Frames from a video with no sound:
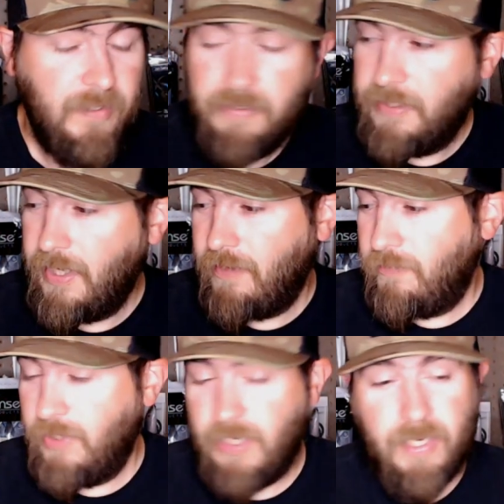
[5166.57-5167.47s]
Yeah,
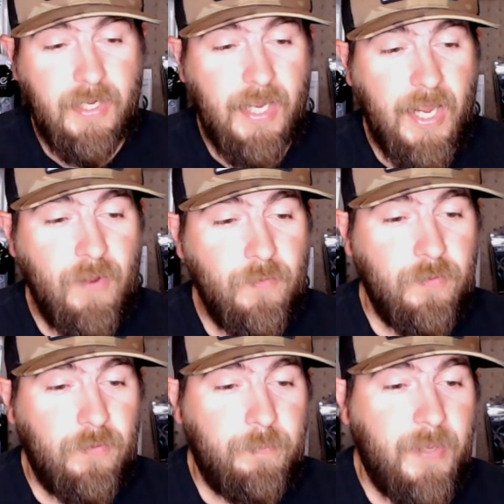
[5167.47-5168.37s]
uh,
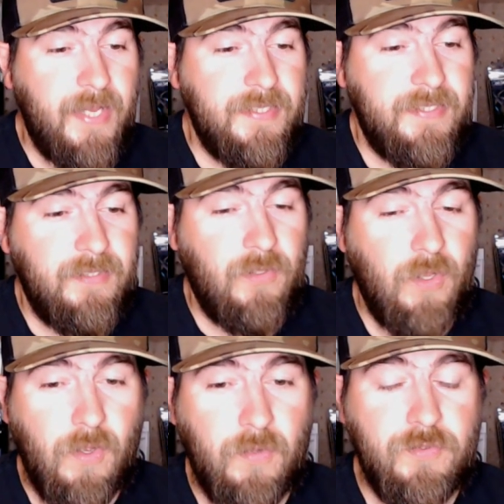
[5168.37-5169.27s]
I'll pass it
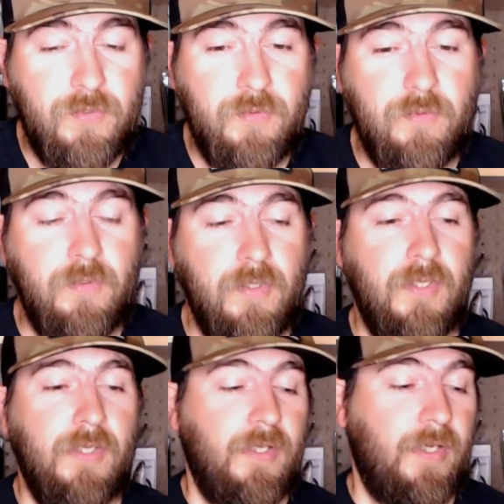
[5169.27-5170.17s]
along to
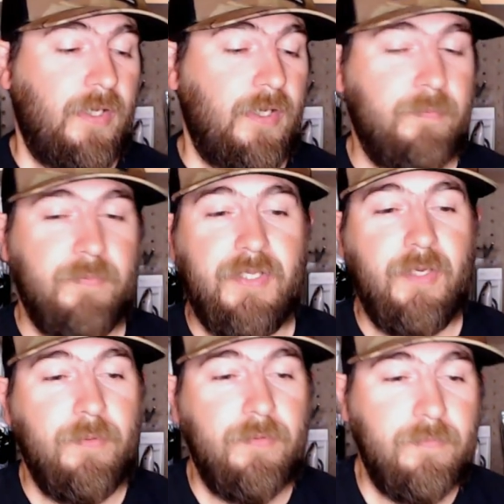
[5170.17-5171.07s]
um,
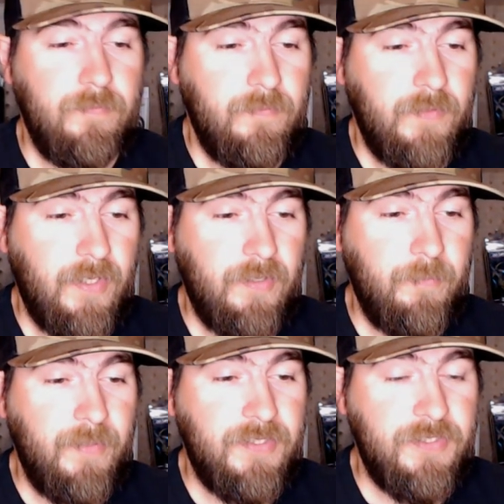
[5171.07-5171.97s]
Gilbert. I'll
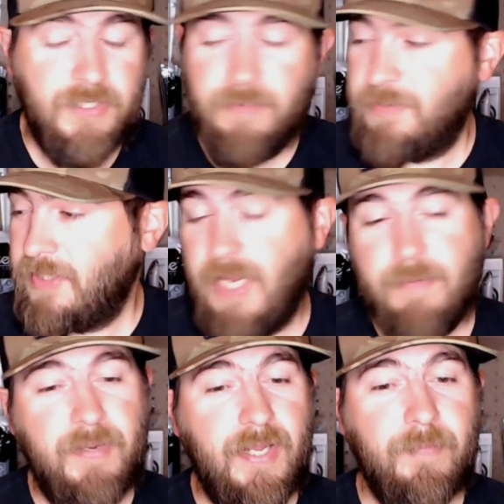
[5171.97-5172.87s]
message him and say, hey
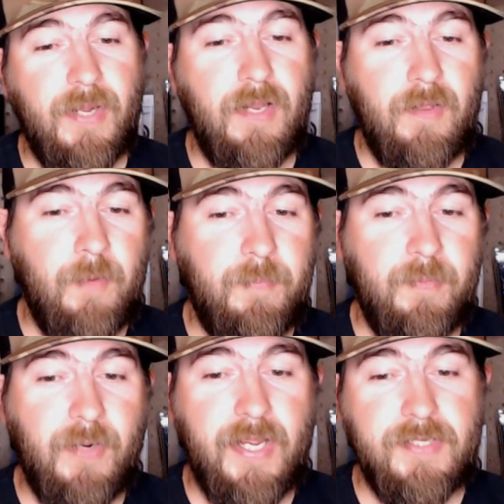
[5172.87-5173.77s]
man, I've got a lot of
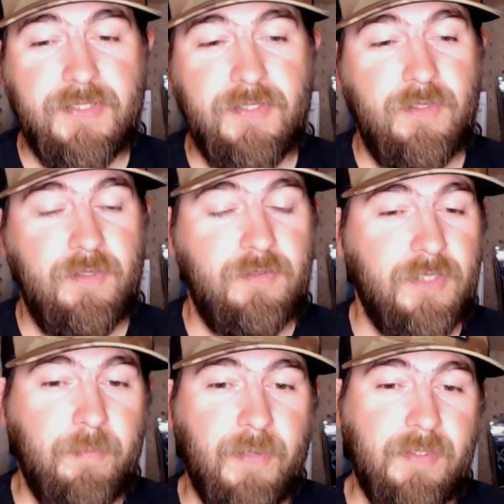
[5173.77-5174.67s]
people asking you,
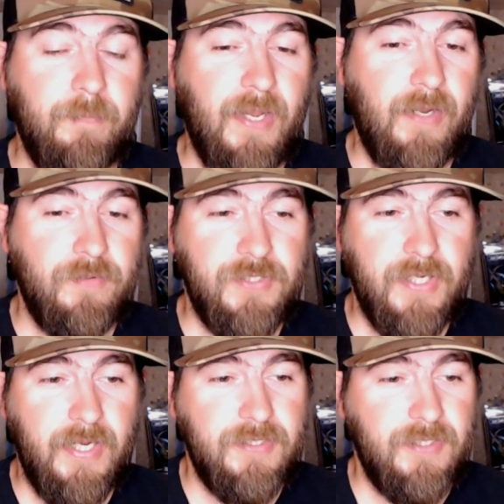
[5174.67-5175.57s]
talk about the Battle
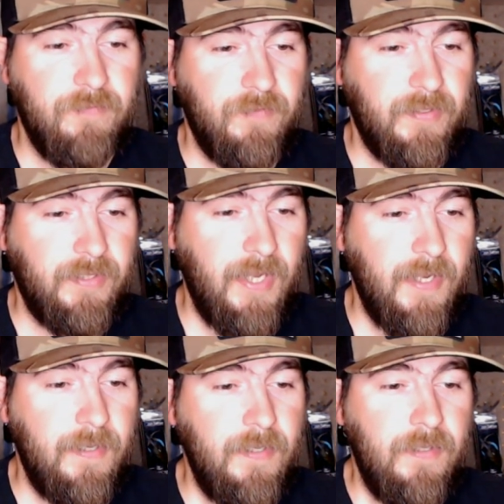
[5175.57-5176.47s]
Shad, stuff like that.
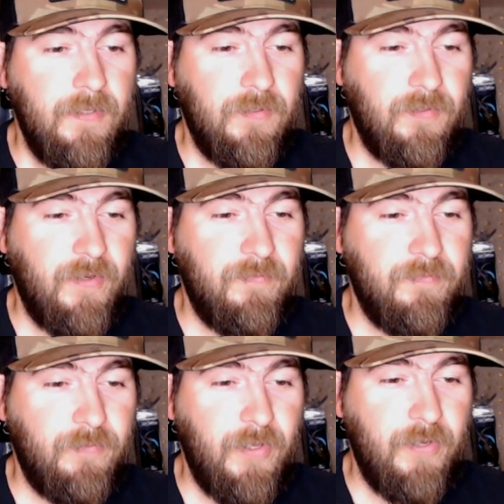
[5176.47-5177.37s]
Love,
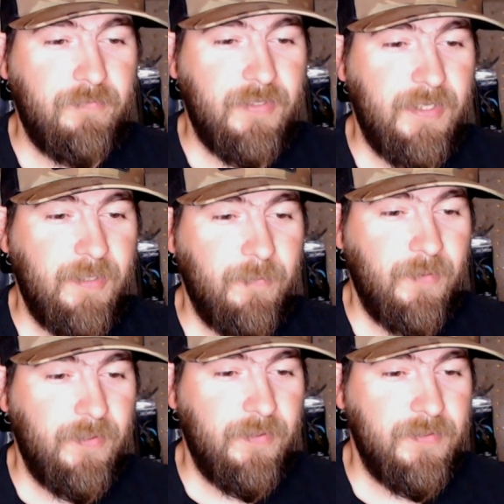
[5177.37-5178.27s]
love to get him
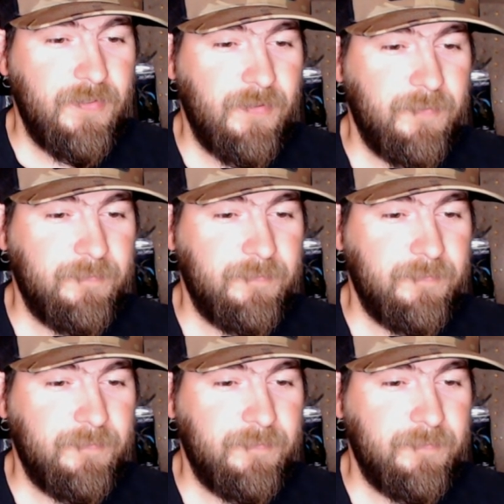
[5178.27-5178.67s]
on here. So,